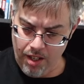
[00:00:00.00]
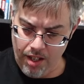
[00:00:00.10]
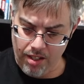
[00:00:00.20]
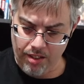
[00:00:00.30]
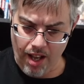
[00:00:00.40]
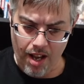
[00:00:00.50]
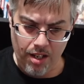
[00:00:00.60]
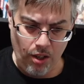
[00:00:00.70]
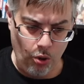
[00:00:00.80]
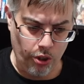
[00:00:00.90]
It's not
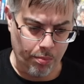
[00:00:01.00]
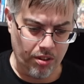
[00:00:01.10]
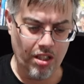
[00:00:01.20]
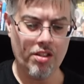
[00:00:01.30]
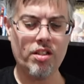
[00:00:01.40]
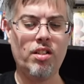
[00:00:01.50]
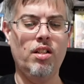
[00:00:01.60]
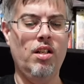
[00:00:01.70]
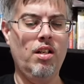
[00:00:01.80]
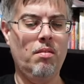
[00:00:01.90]
horrible either.
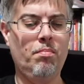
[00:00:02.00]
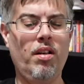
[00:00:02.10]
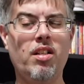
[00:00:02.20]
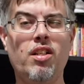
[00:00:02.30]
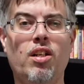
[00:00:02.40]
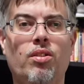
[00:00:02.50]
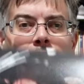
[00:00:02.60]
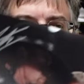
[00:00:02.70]
But, you know,